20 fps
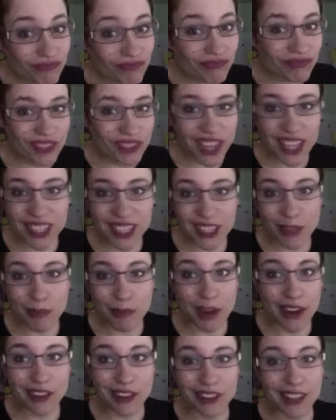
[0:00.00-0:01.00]
That's
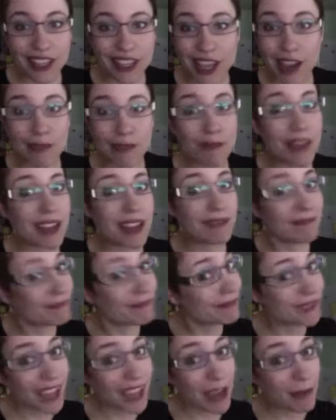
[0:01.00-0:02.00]
apparent. Cavemen,
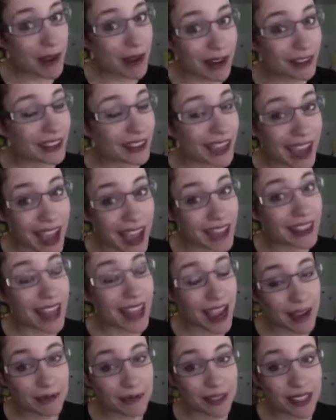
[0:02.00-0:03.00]
they apparently had
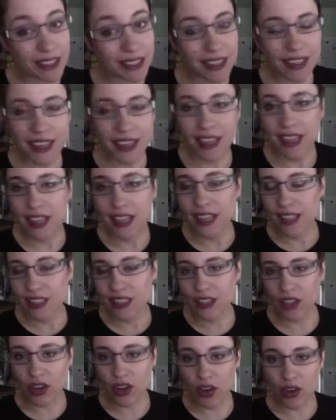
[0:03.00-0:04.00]
limes.
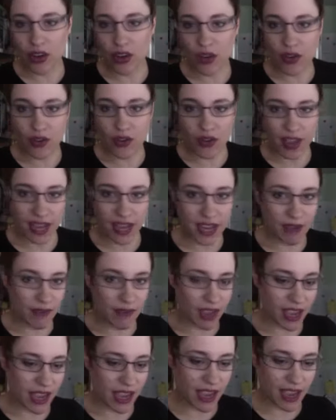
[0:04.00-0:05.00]
So
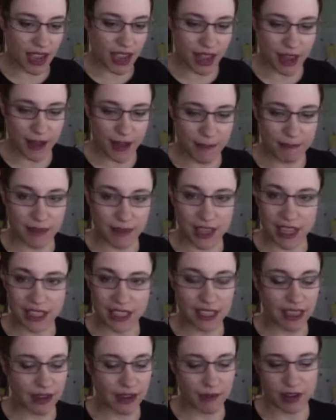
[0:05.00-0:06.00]
anyway, it's
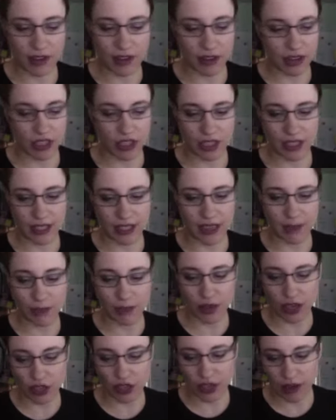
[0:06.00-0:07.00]
going to be delicious. I'm
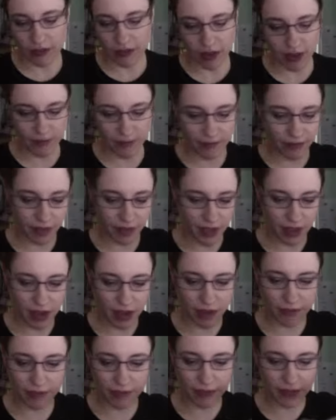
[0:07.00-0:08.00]
pretty sure of it.
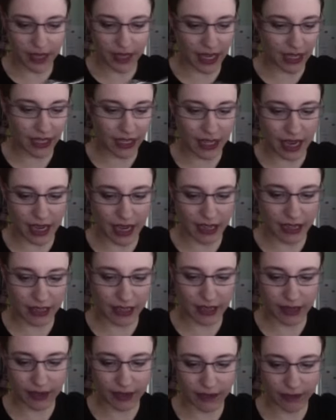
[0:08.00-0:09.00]
Here, taste
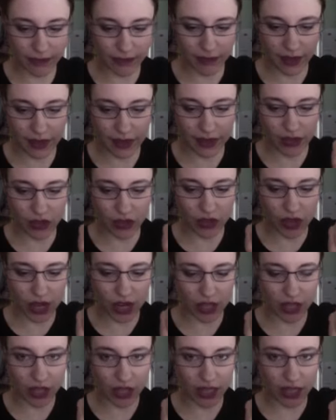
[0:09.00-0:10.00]
test. Let's try a
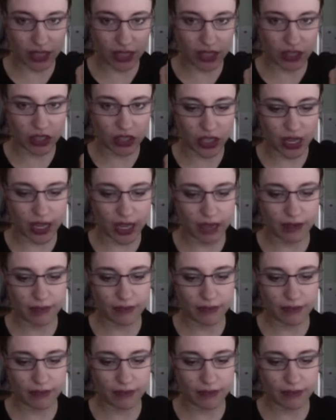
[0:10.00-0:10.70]
chunk of this chicken.